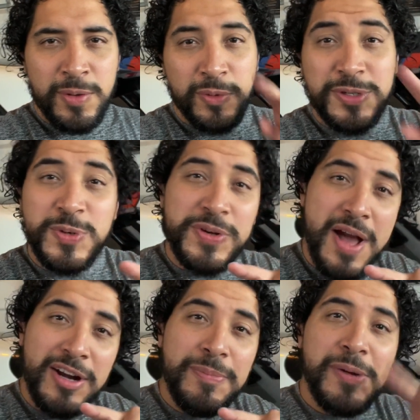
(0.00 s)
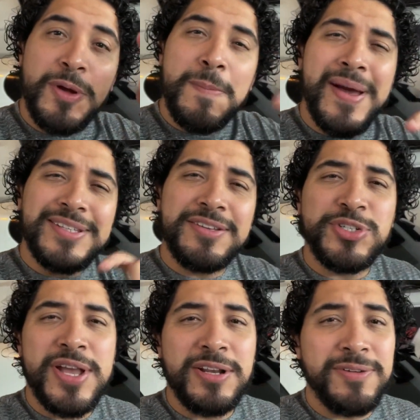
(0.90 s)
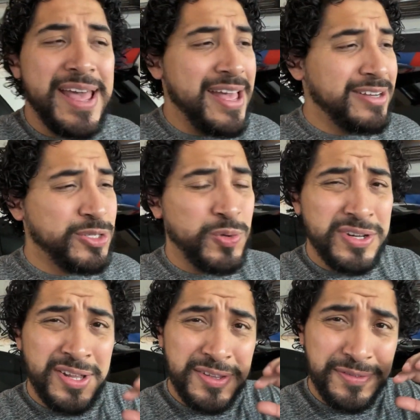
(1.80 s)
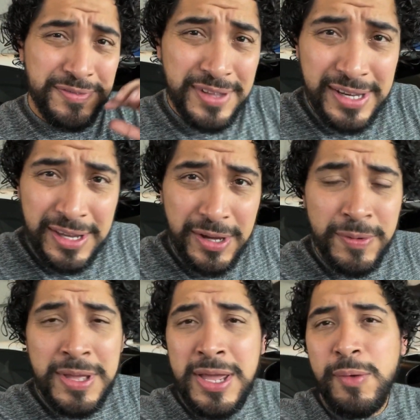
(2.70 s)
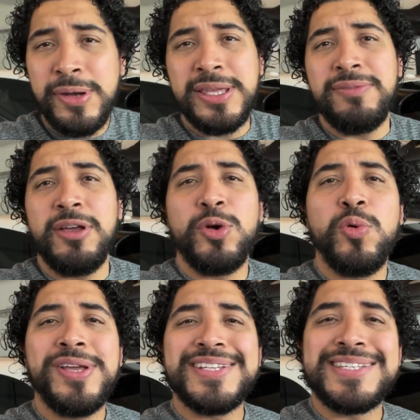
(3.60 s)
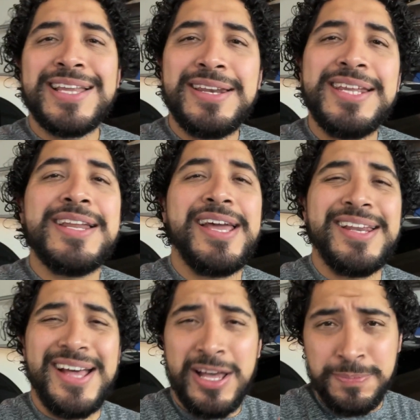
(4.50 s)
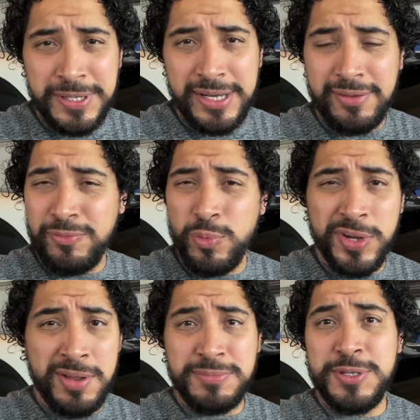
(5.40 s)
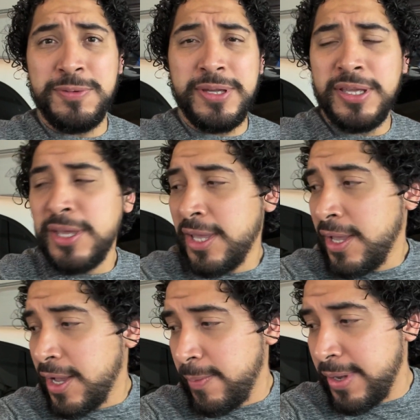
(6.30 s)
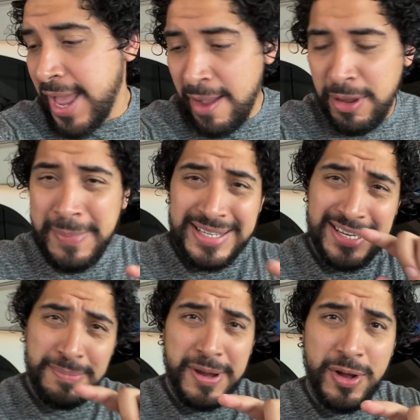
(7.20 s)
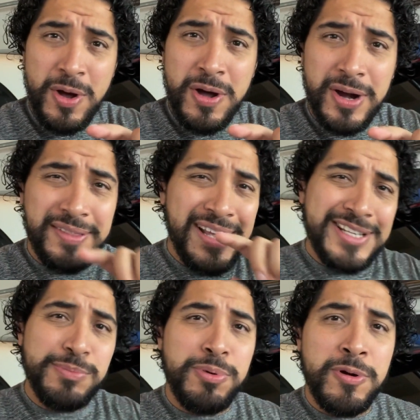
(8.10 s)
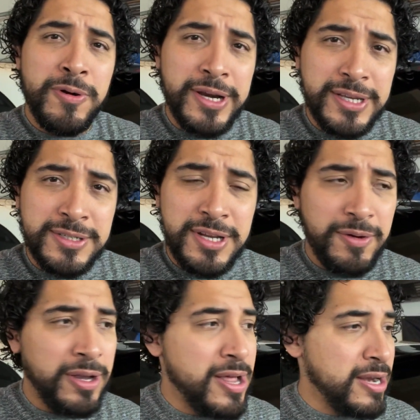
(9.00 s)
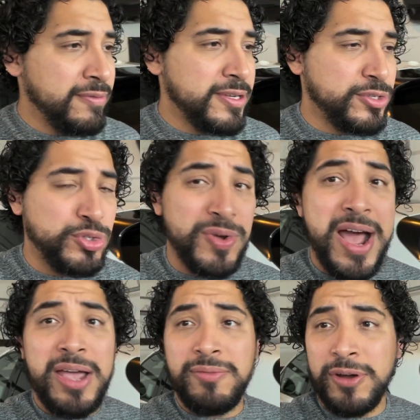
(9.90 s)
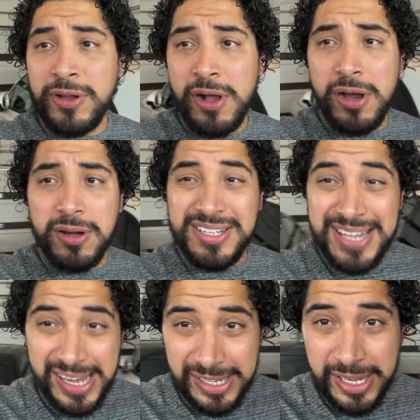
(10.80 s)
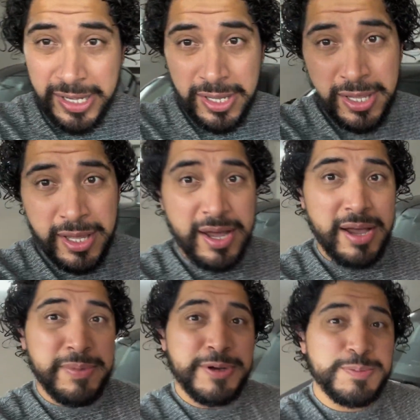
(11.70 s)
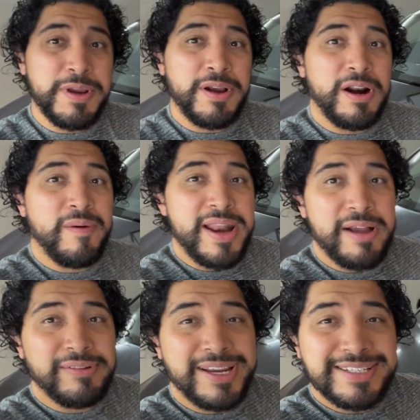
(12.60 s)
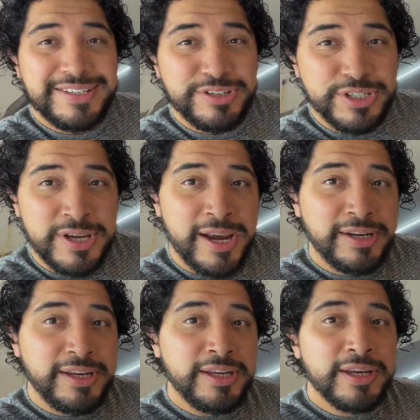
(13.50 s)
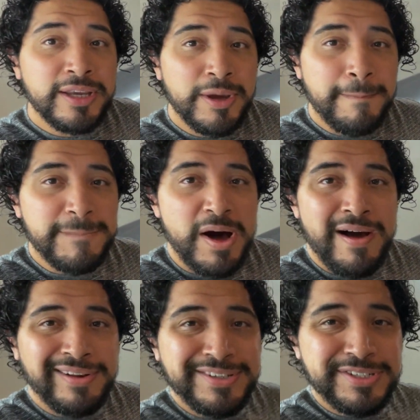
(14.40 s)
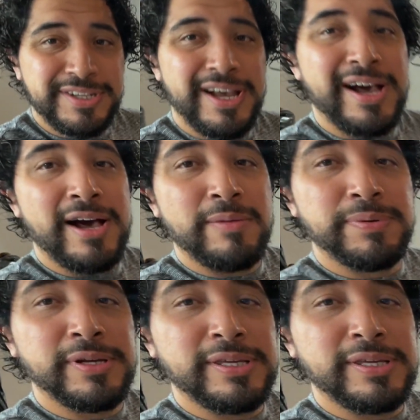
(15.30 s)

What is going on, everybody? Welcome back to the channel and to another video. I want to give you a quick Sunday night update of what I'm doing and how I maintain my car. I think that's important because, you know, a lot of us drive our car, daily it. Here's my car right now, nice and shiny, polished up.